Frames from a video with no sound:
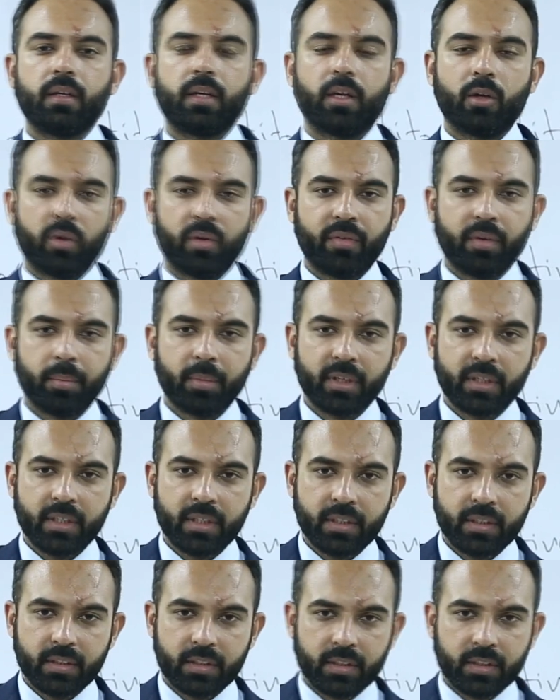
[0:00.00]
Hello
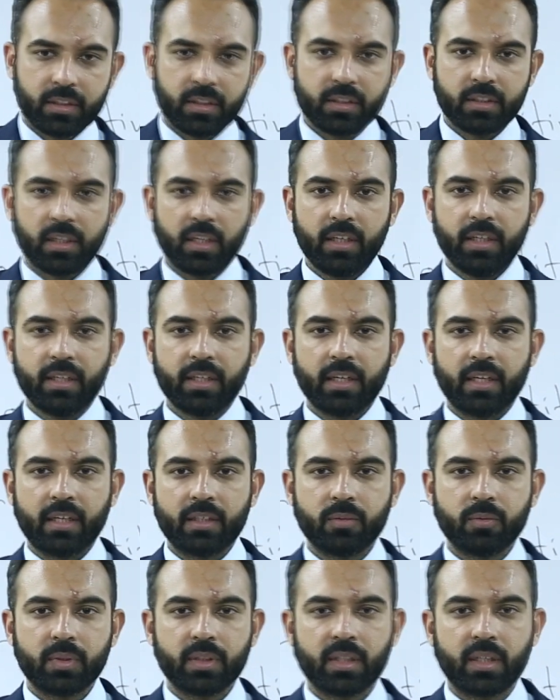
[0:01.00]
everybody, this is
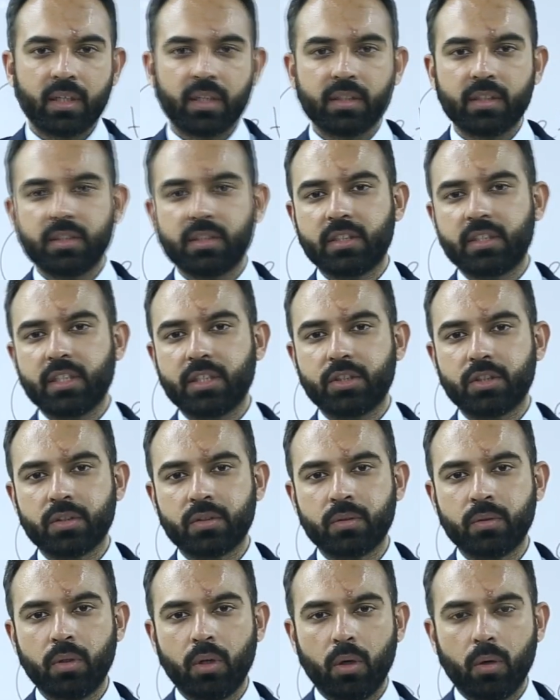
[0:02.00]
Inan with another
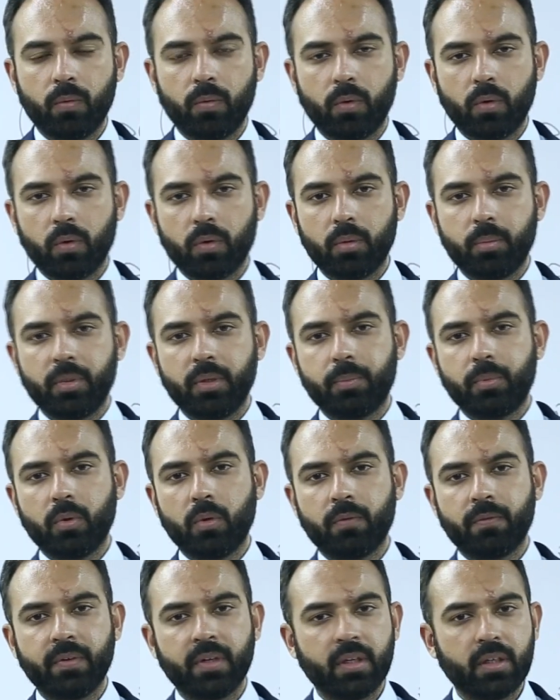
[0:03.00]
session for the paper
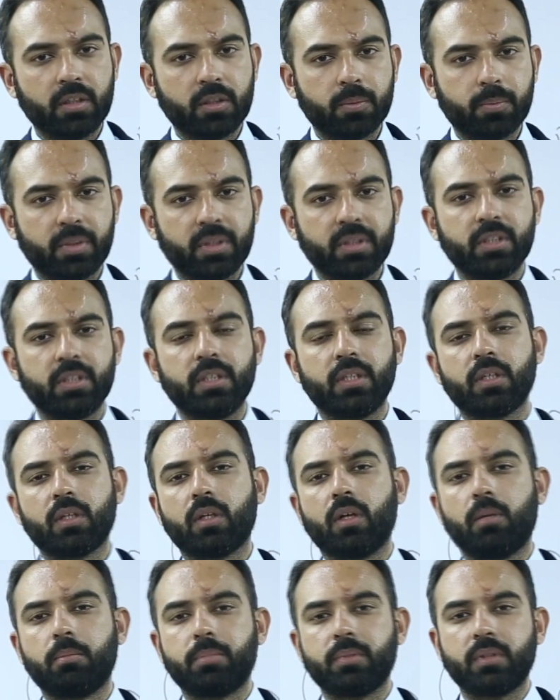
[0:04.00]
of English Précis and
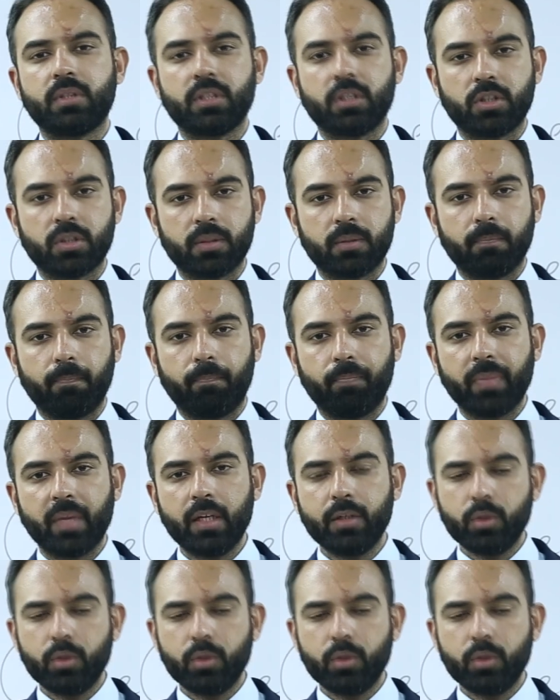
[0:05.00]
Composition.